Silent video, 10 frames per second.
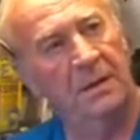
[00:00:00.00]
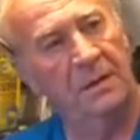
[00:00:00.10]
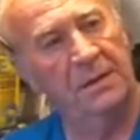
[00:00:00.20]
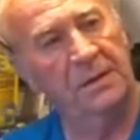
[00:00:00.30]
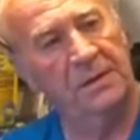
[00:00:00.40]
And
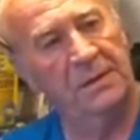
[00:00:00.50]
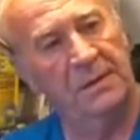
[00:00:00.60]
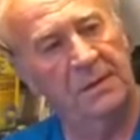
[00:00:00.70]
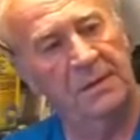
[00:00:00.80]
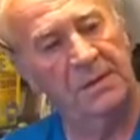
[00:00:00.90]
this
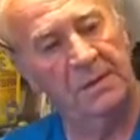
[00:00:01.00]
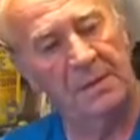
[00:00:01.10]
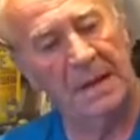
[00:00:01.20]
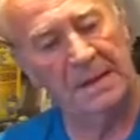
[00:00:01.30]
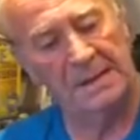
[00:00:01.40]
is the
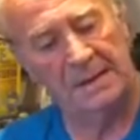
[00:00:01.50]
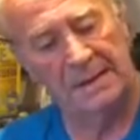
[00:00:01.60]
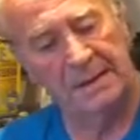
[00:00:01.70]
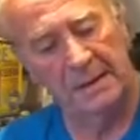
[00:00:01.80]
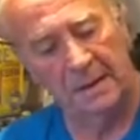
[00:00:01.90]
best.